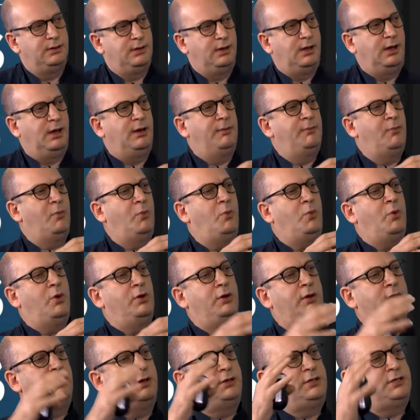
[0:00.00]
what
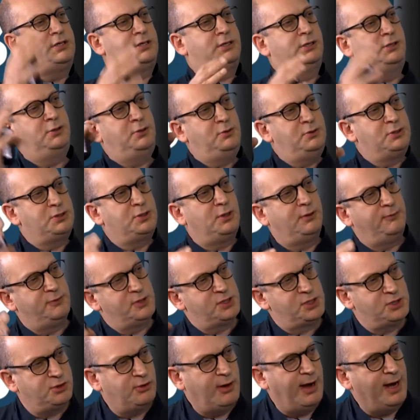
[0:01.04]
are the two sort of
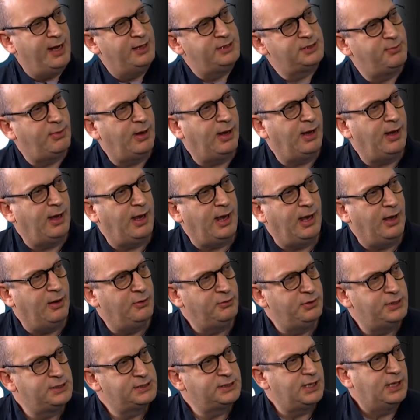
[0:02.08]
strands about how
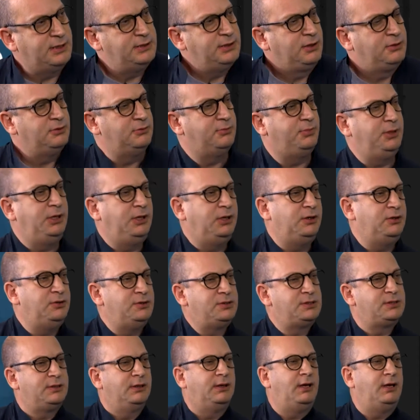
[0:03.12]
this data could be used?